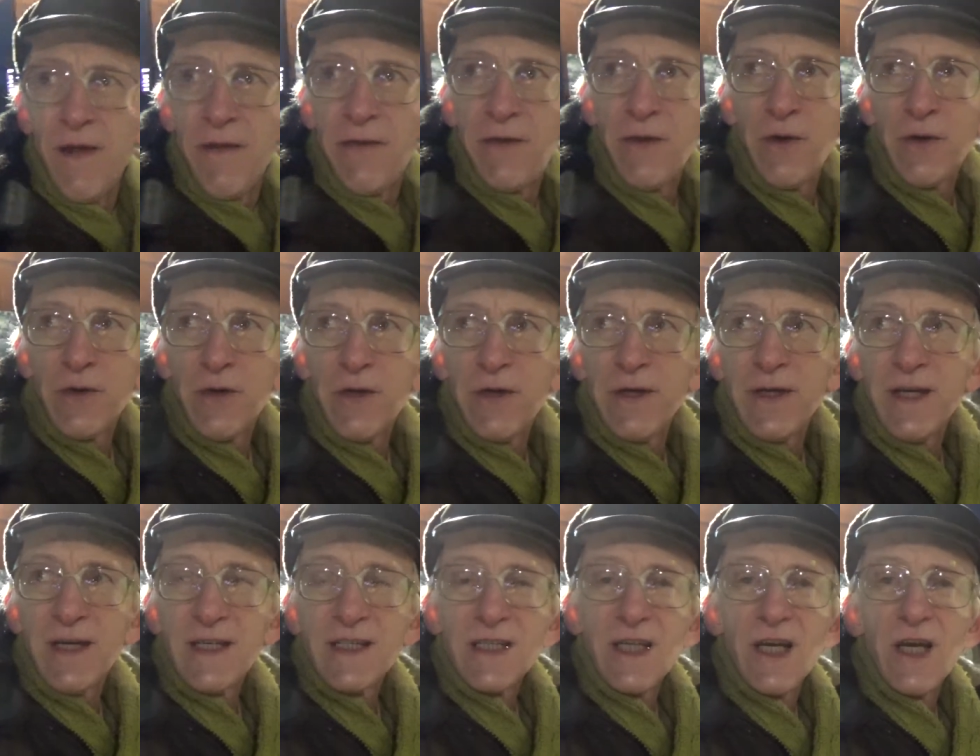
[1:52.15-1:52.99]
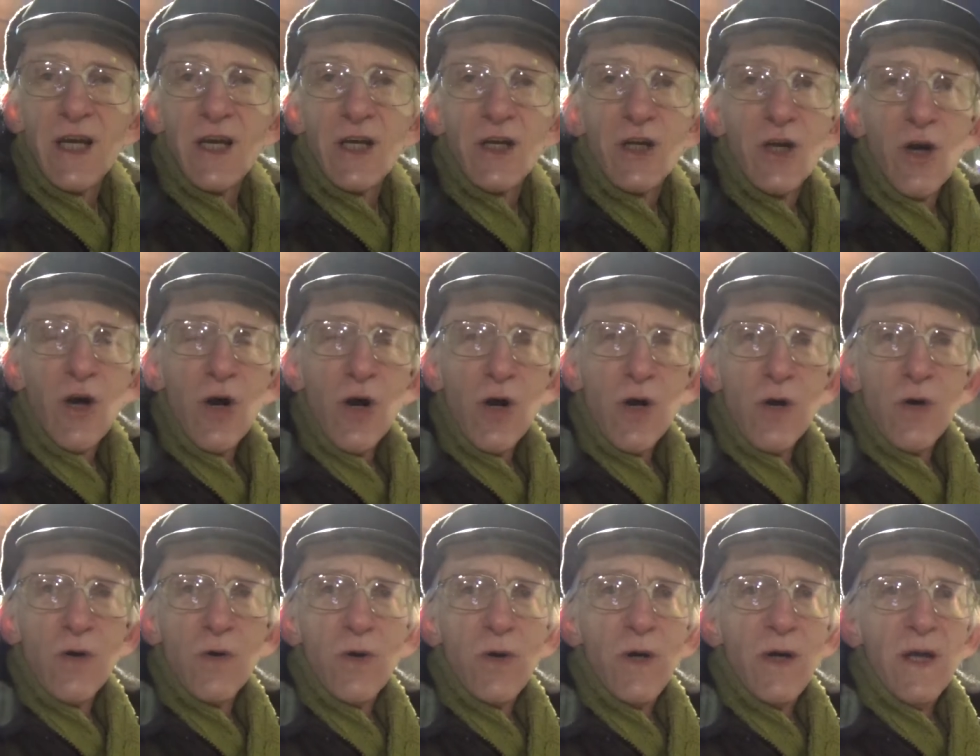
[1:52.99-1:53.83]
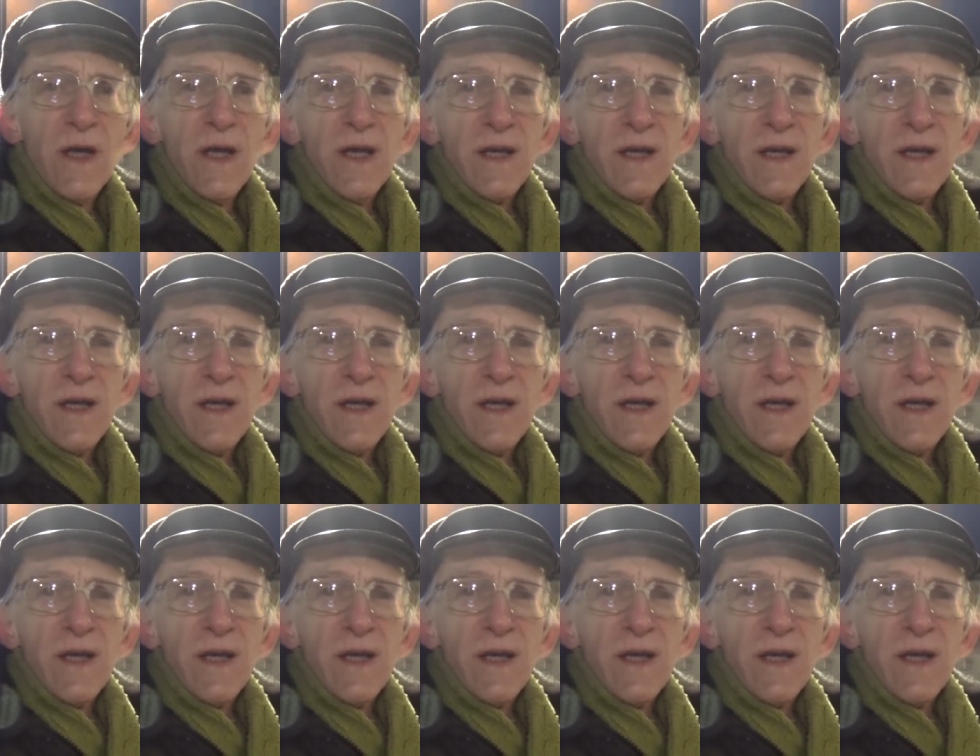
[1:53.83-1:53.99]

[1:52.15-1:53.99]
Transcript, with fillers: 30 years ago.